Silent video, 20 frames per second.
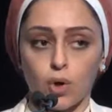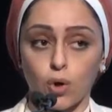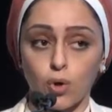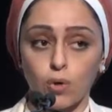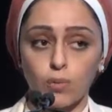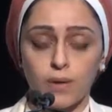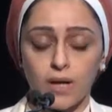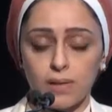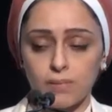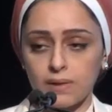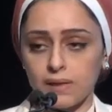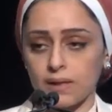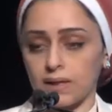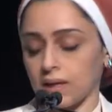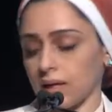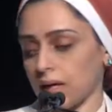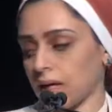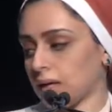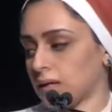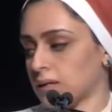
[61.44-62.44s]
all public
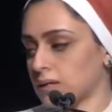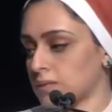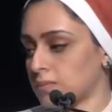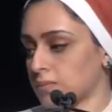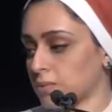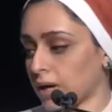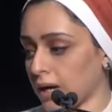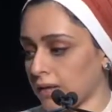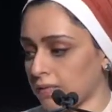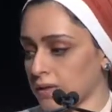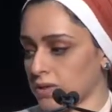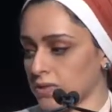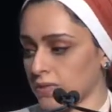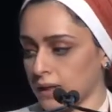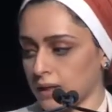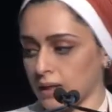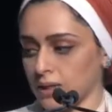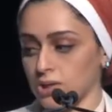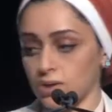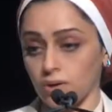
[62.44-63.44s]
and private
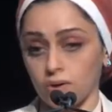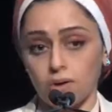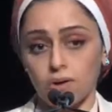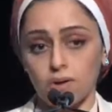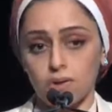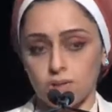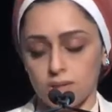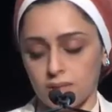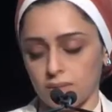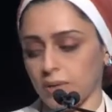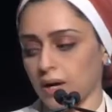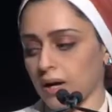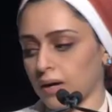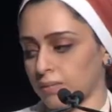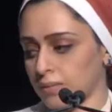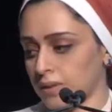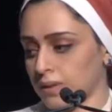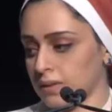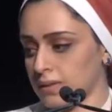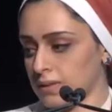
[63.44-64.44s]
radiation oncology
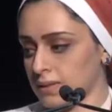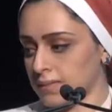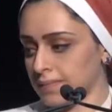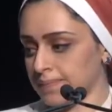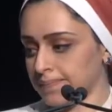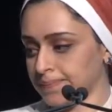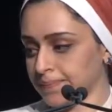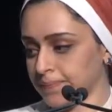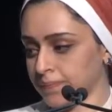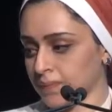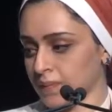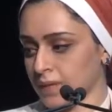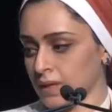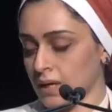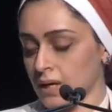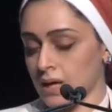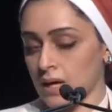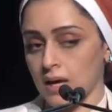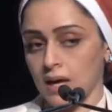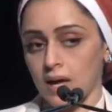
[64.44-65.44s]
departments.
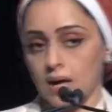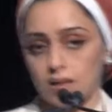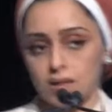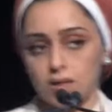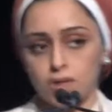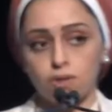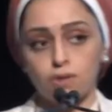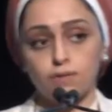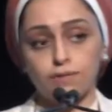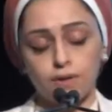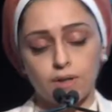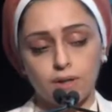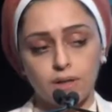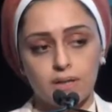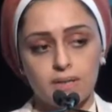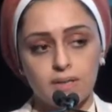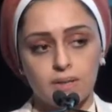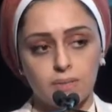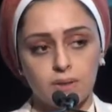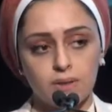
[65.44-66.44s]
And then
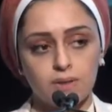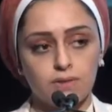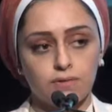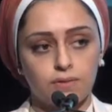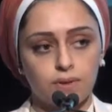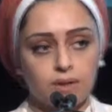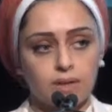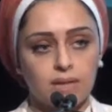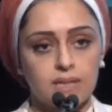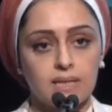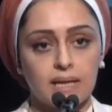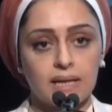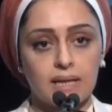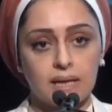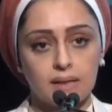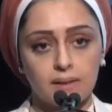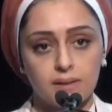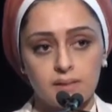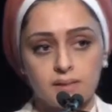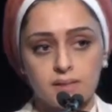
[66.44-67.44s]
univariate and multivariate
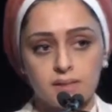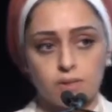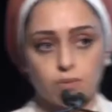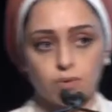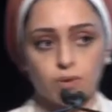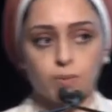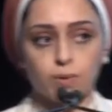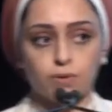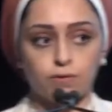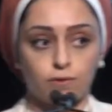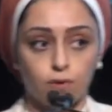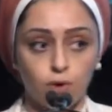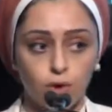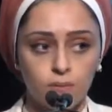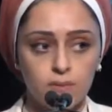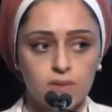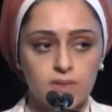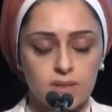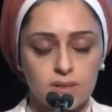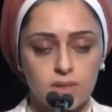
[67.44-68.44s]
analyses were
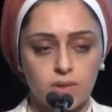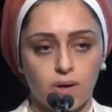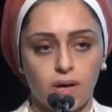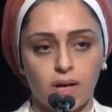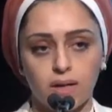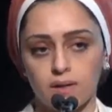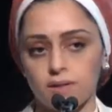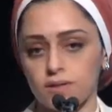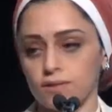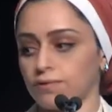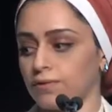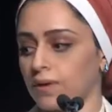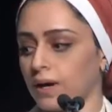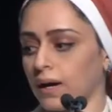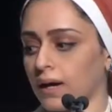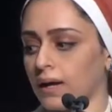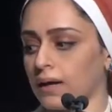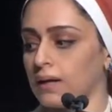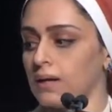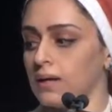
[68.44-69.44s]
performed to
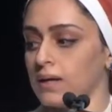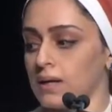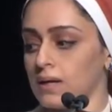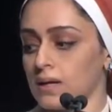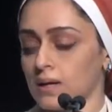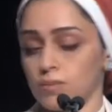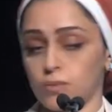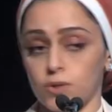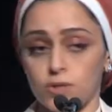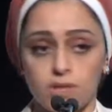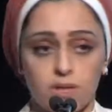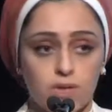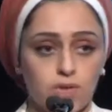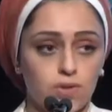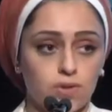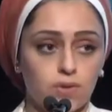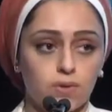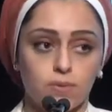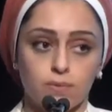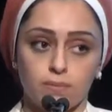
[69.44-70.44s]
identify
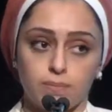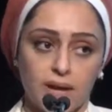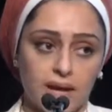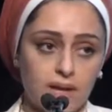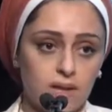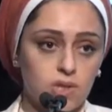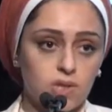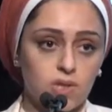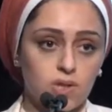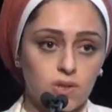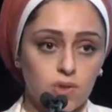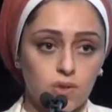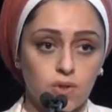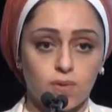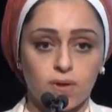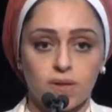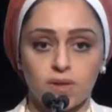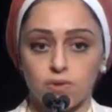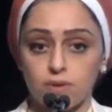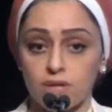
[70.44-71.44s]
potential patient,
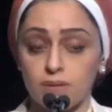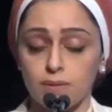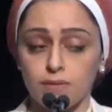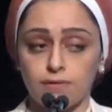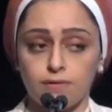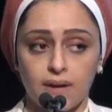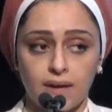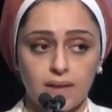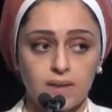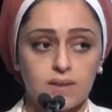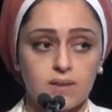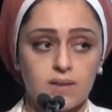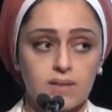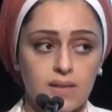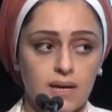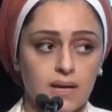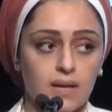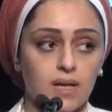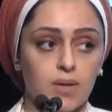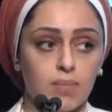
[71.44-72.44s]
tumour and treatment factors
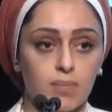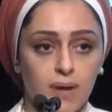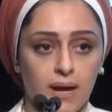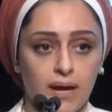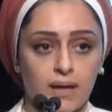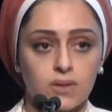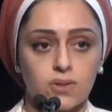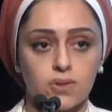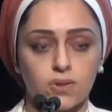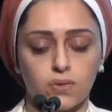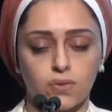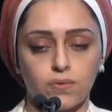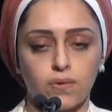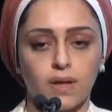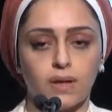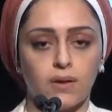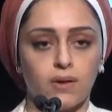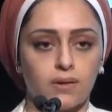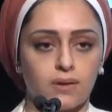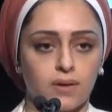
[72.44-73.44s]
that impact on
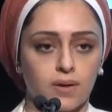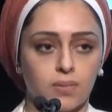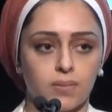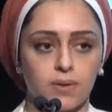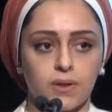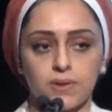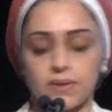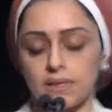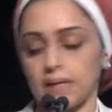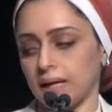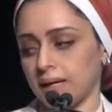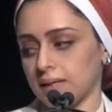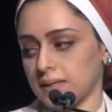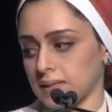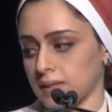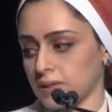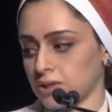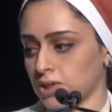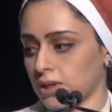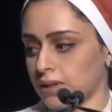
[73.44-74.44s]
radiotherapy
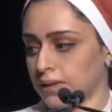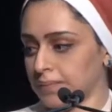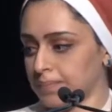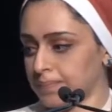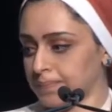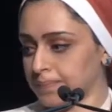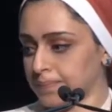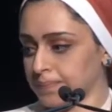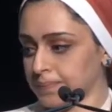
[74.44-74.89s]
utilisation.